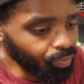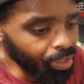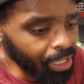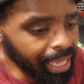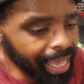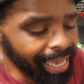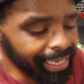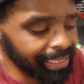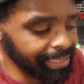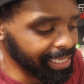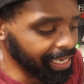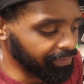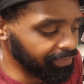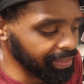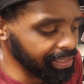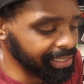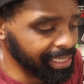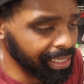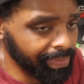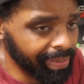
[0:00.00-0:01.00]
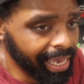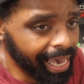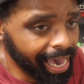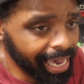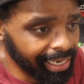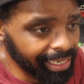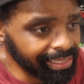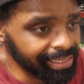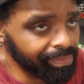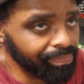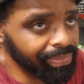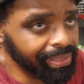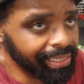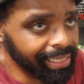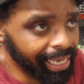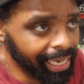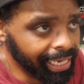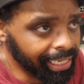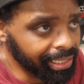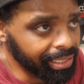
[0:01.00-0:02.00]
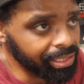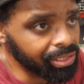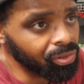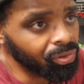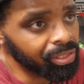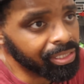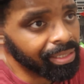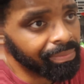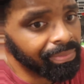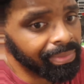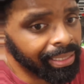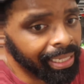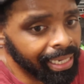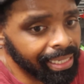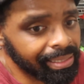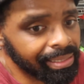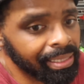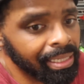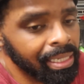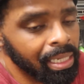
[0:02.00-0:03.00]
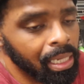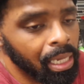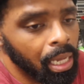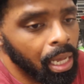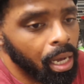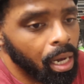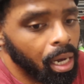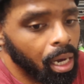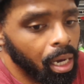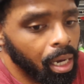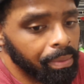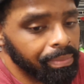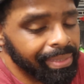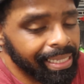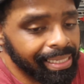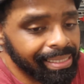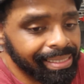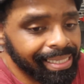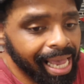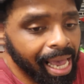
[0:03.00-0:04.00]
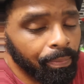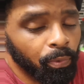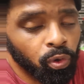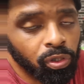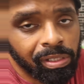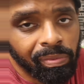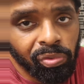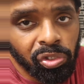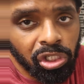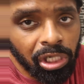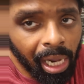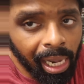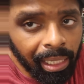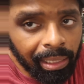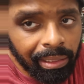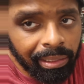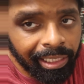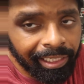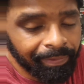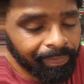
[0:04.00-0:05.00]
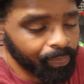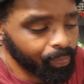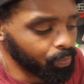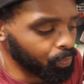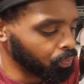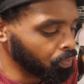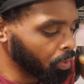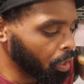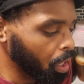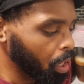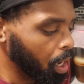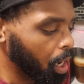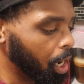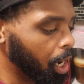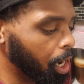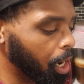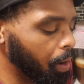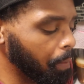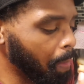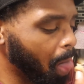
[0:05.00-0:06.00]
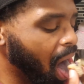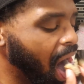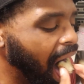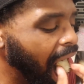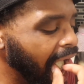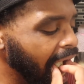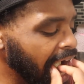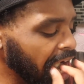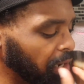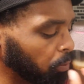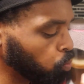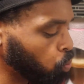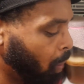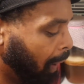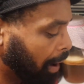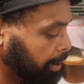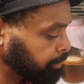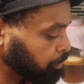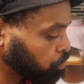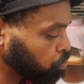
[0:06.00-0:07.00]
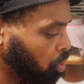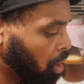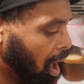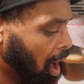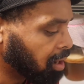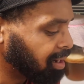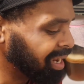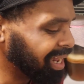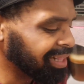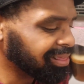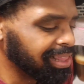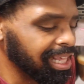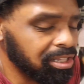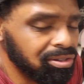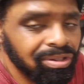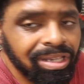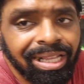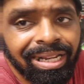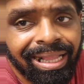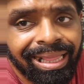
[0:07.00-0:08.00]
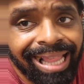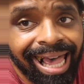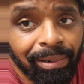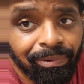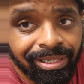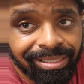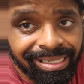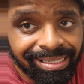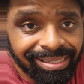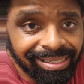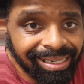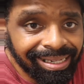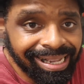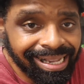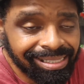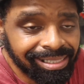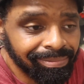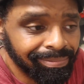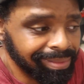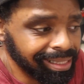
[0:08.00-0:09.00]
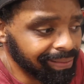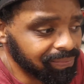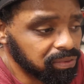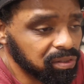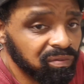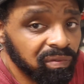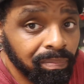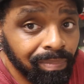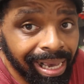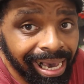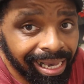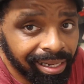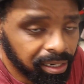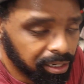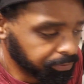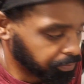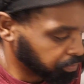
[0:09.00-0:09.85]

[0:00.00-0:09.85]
I could definitely see me adding some bananas or some nuts next time, or some chocolate. And I think you get a lot because I still got some leftover batter.